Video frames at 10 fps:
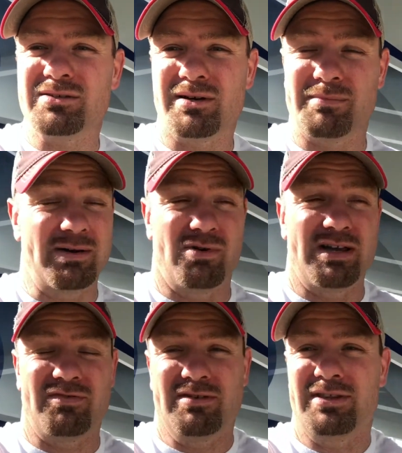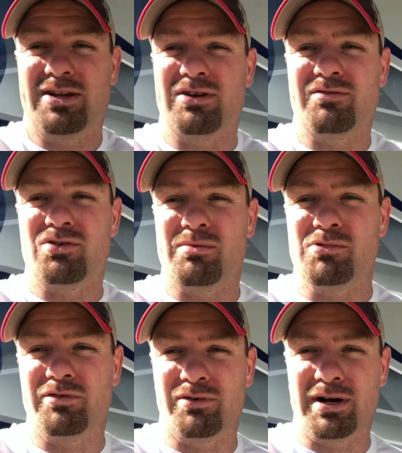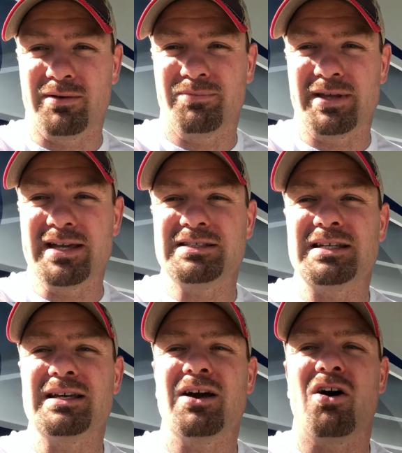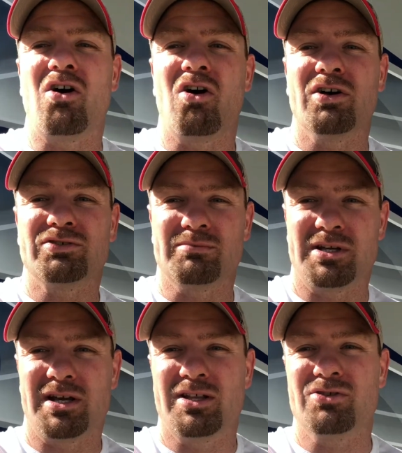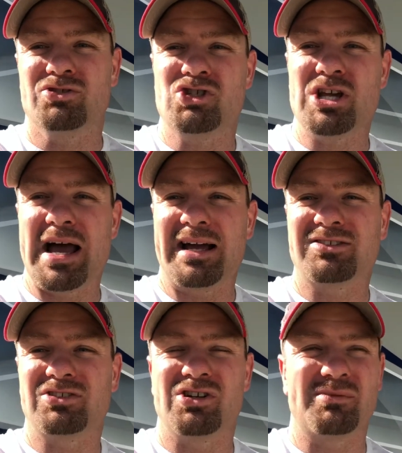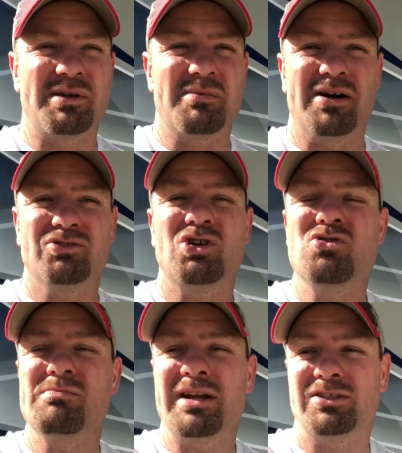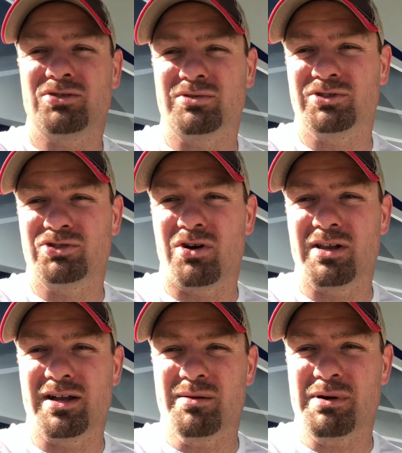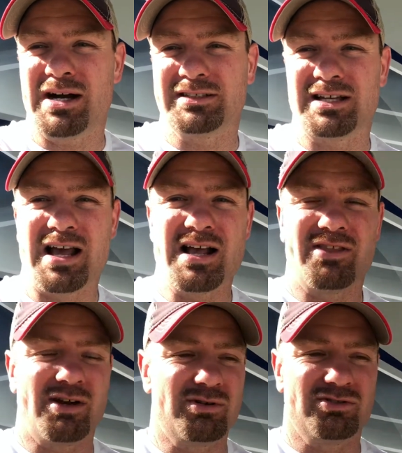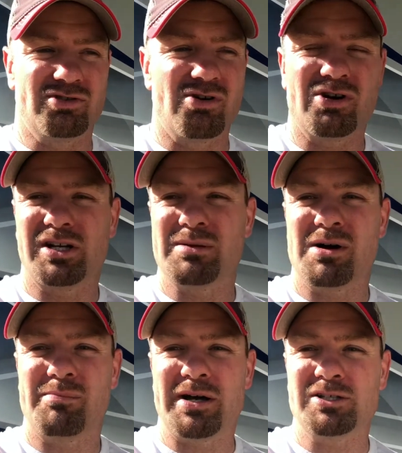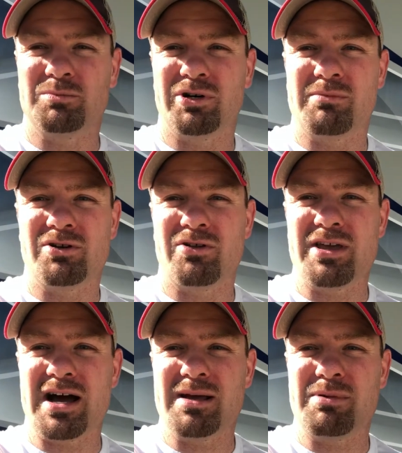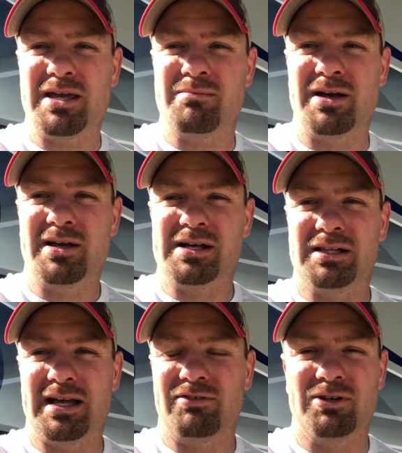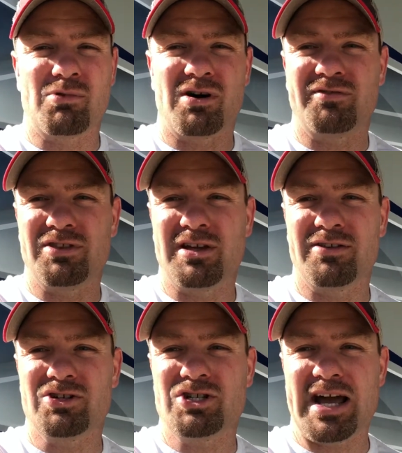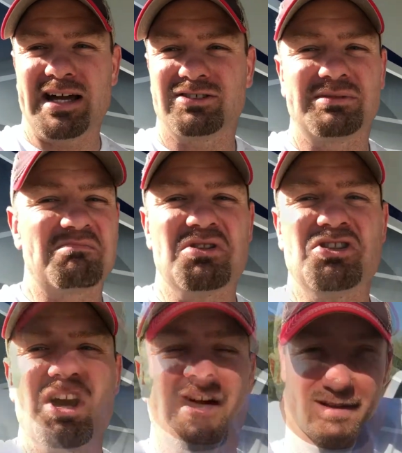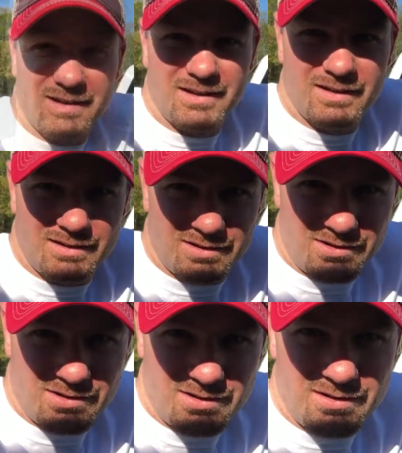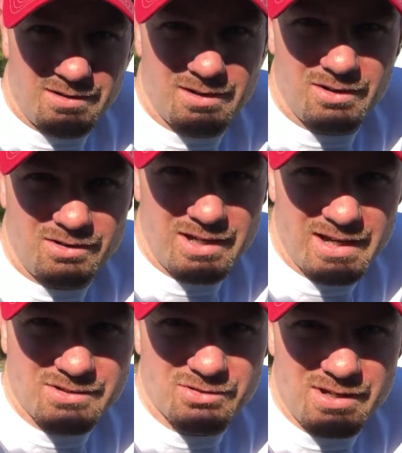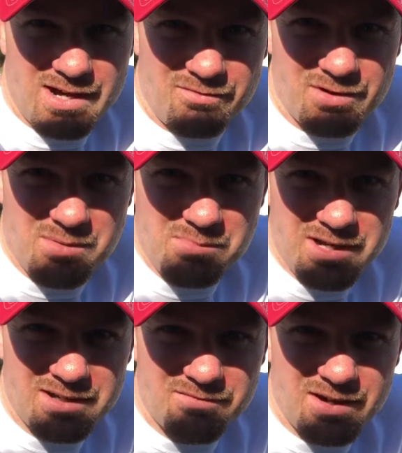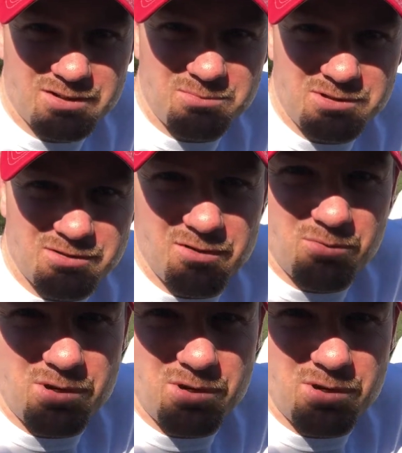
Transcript: my wife even, they don't even know I'm moving around. It's awesome. And those jacks took me about 2 minutes to install out of the box. There was no hooking them up. I just put them under the I-beam, leveled them off with the other jacks, done. Okay, so now for the big investment of the